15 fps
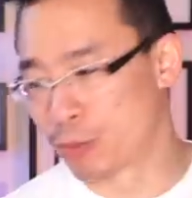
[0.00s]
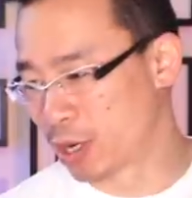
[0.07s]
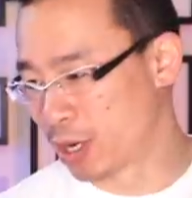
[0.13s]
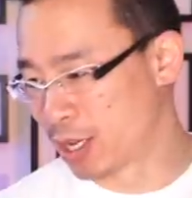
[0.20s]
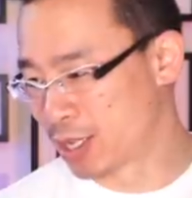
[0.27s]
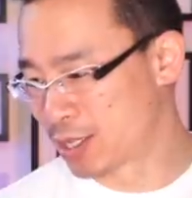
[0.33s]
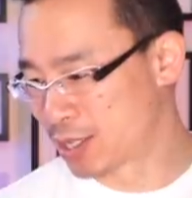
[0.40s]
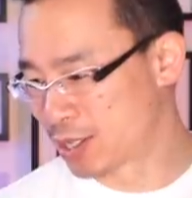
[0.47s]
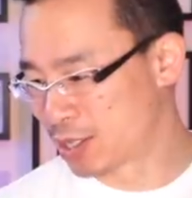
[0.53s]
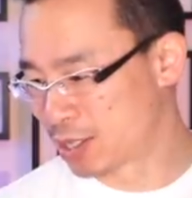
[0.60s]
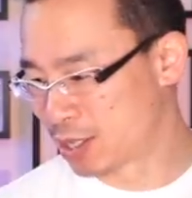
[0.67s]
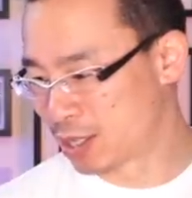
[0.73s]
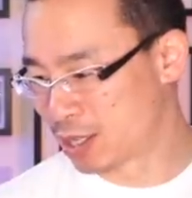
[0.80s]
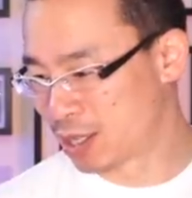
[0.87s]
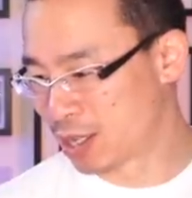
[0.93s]
but
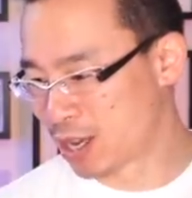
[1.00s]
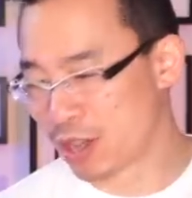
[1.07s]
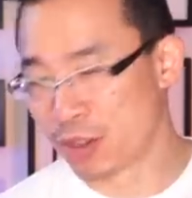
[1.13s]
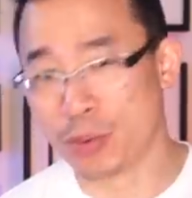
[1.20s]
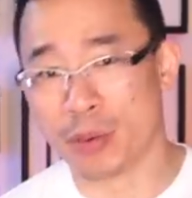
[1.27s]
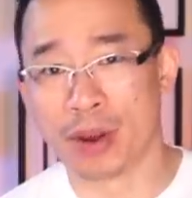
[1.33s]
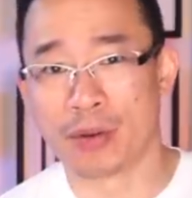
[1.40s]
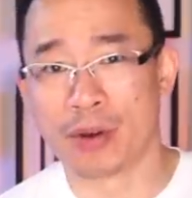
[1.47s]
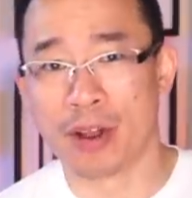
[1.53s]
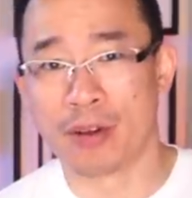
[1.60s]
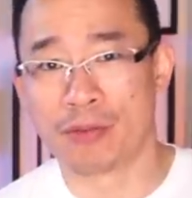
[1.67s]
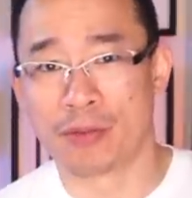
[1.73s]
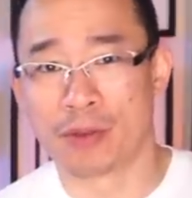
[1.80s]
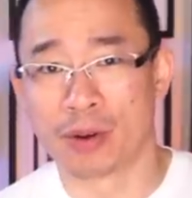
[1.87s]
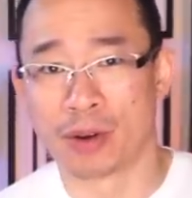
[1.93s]
it's the other way
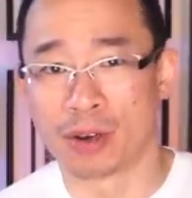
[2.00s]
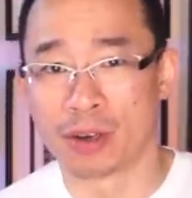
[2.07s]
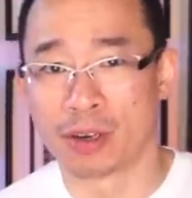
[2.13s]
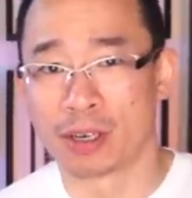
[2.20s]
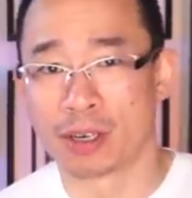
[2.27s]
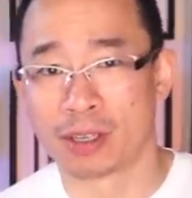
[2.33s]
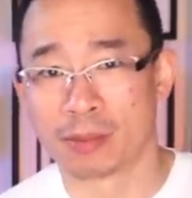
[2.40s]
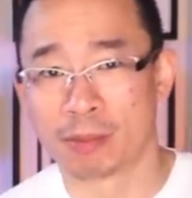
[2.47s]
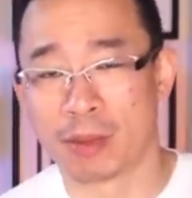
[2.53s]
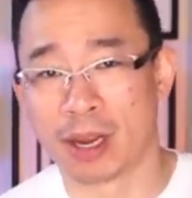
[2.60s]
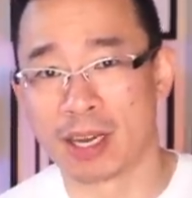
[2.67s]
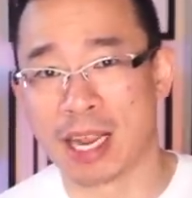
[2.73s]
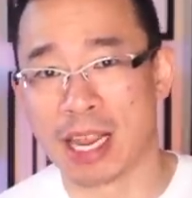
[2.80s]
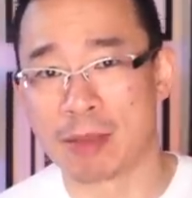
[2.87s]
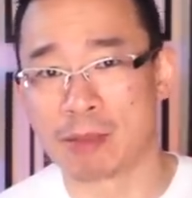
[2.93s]
around for
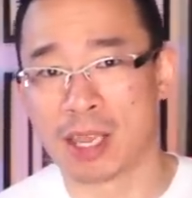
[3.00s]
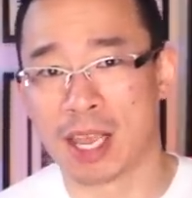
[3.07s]
my name